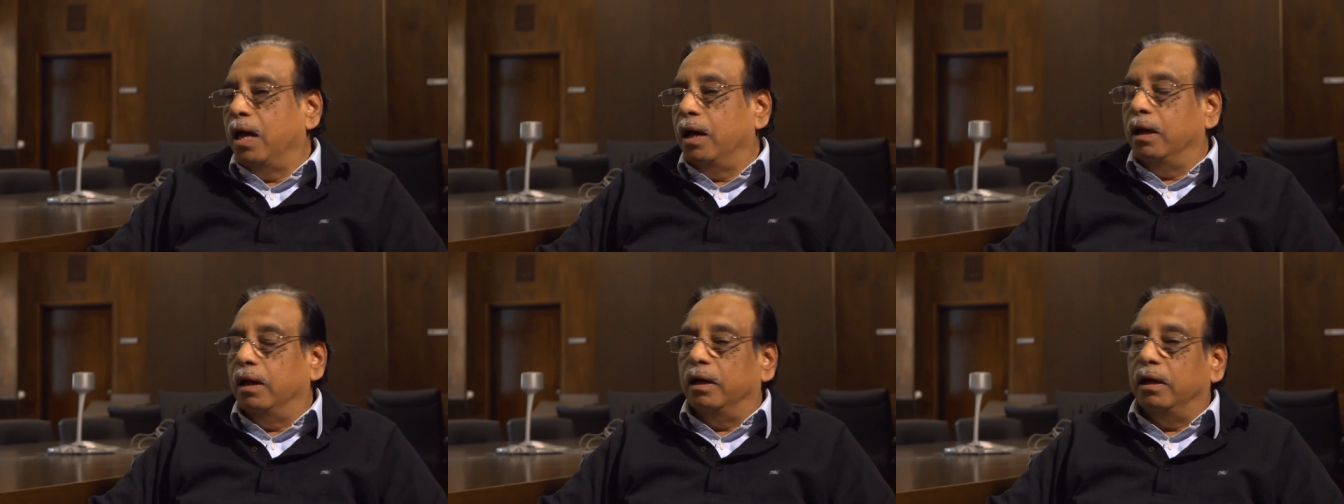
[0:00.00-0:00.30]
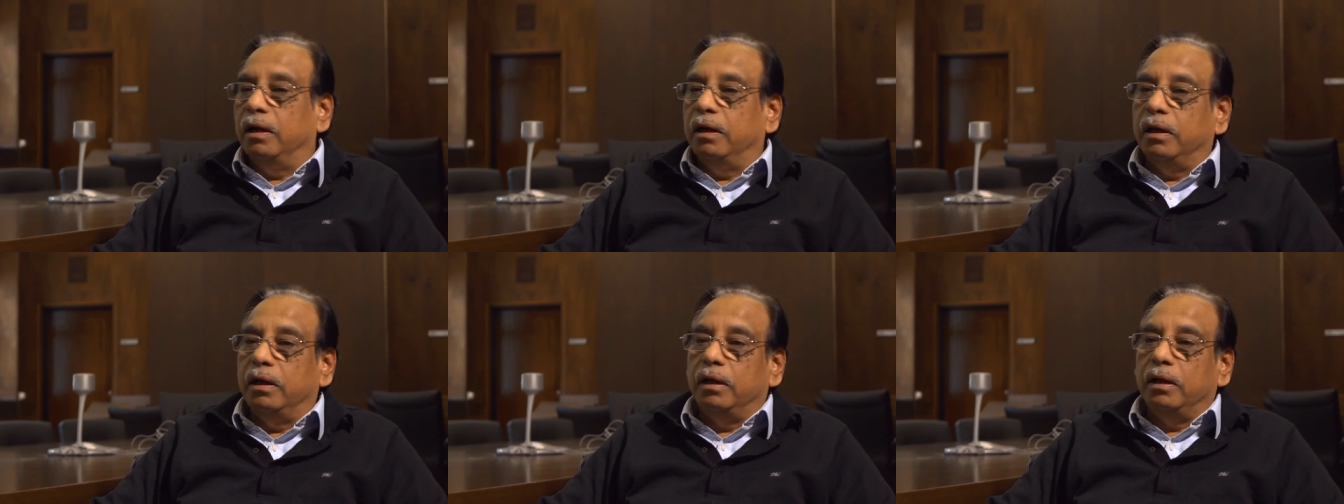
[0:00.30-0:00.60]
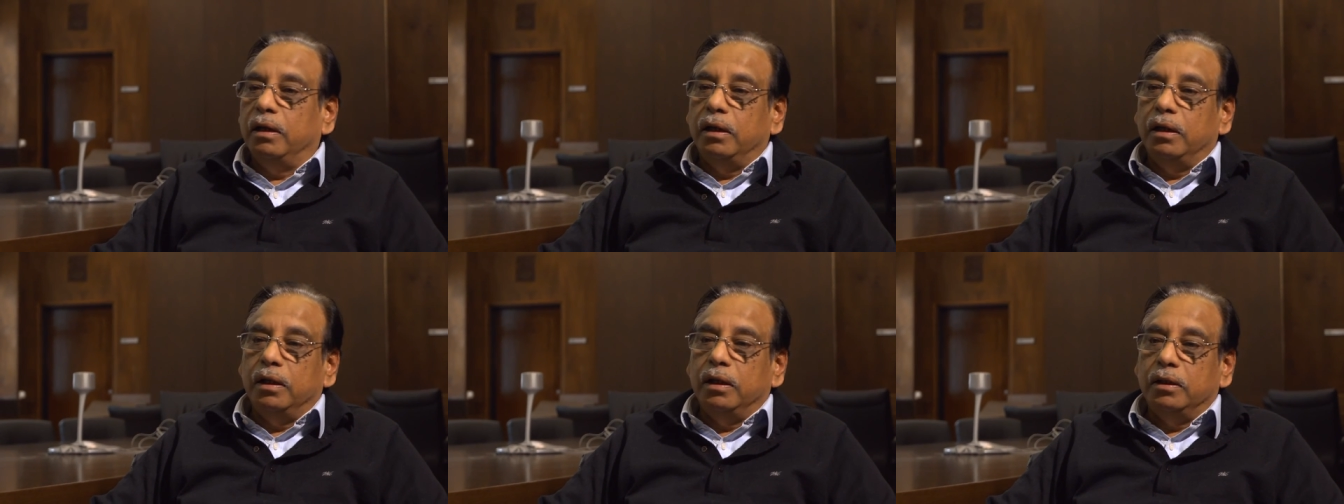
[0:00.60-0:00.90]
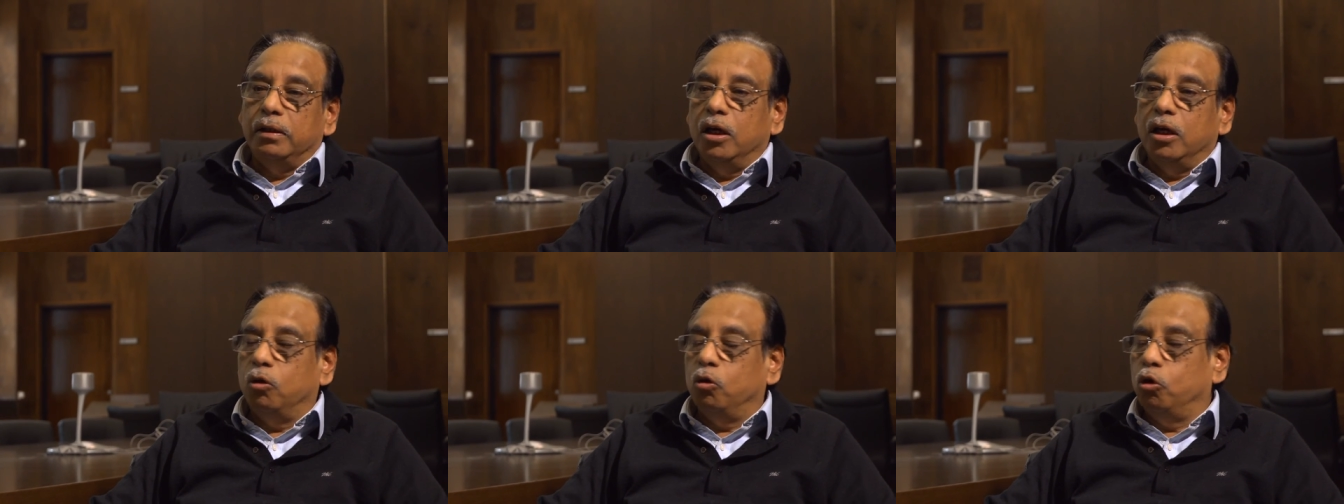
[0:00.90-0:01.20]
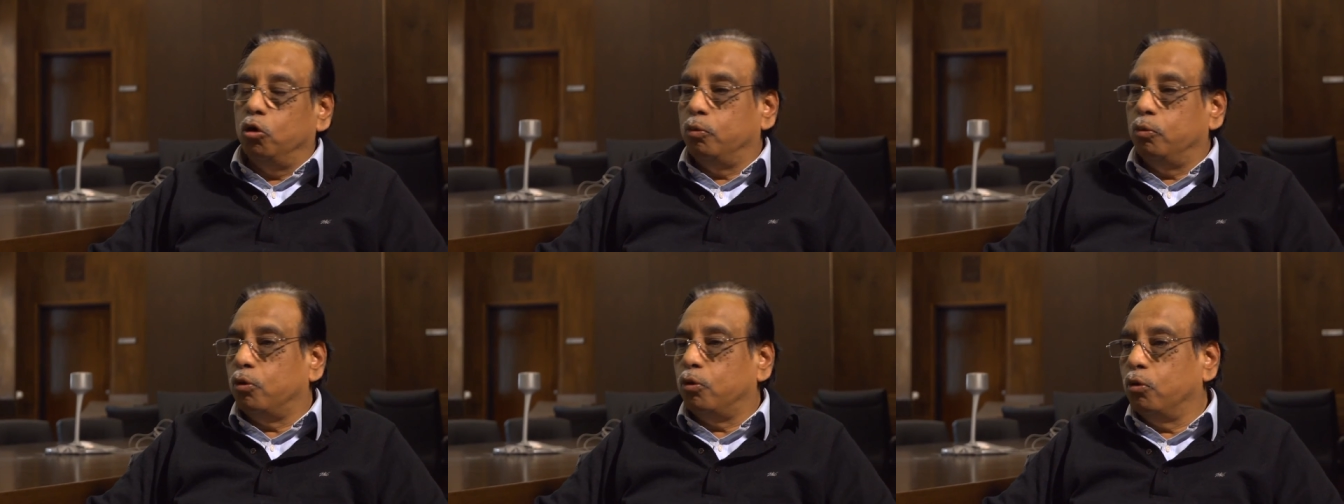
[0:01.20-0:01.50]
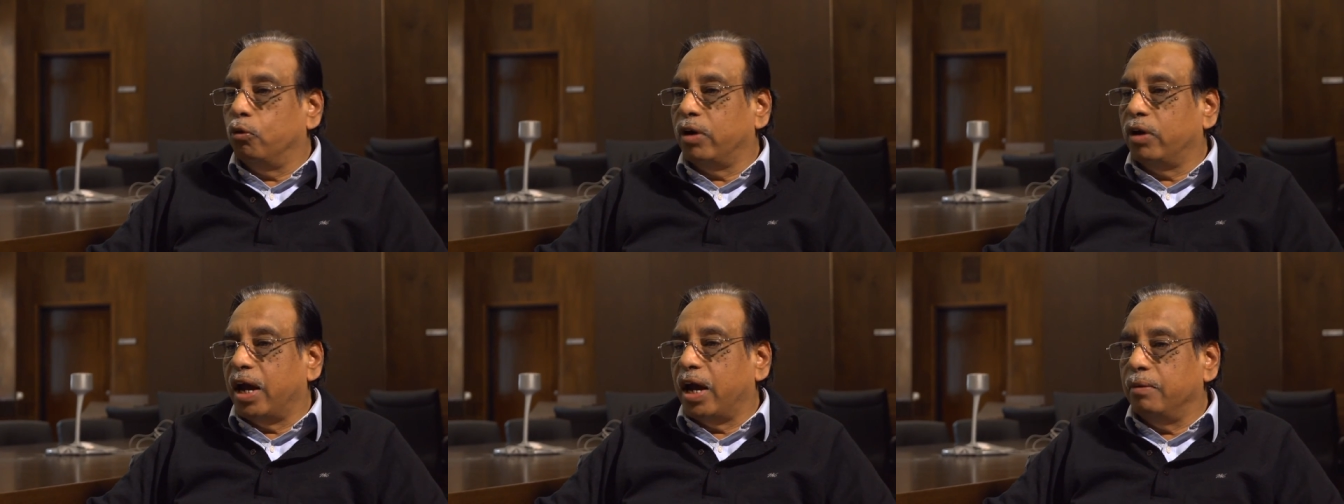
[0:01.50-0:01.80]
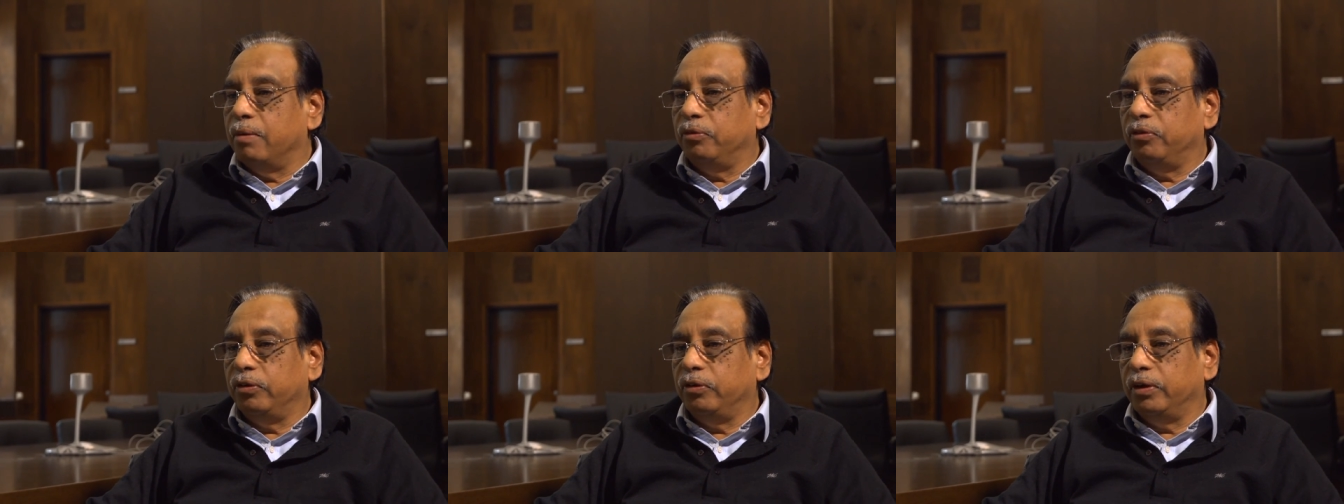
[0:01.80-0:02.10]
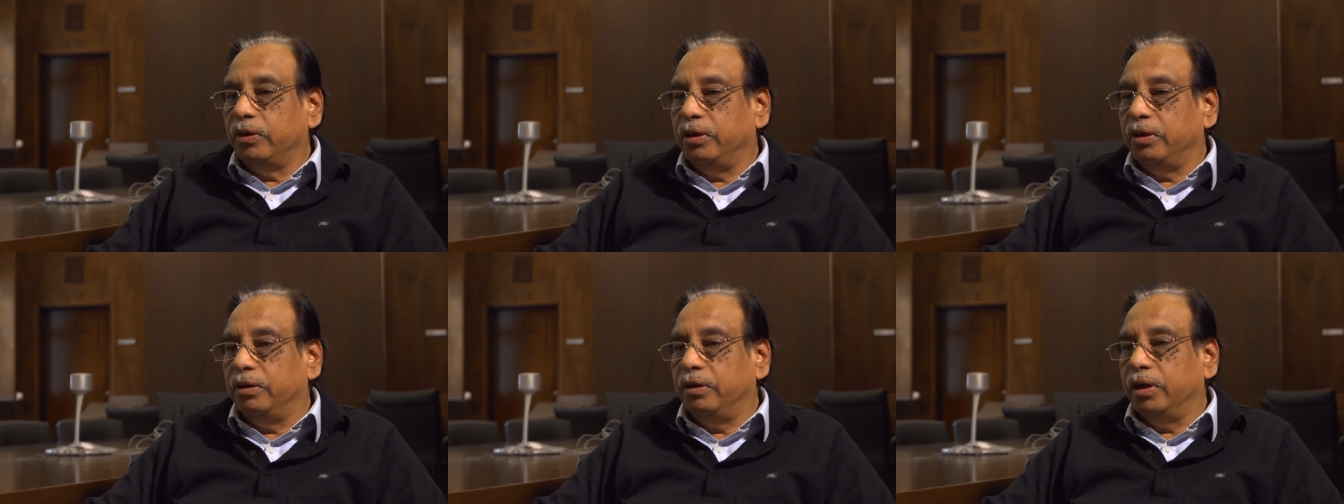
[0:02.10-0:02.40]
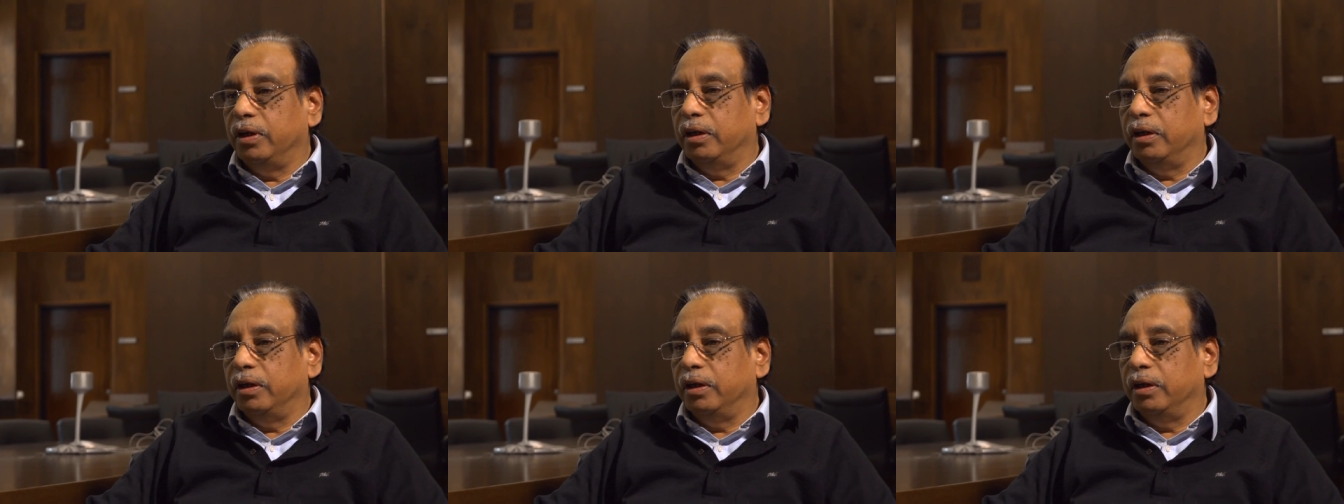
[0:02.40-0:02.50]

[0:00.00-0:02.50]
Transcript: the whole programs in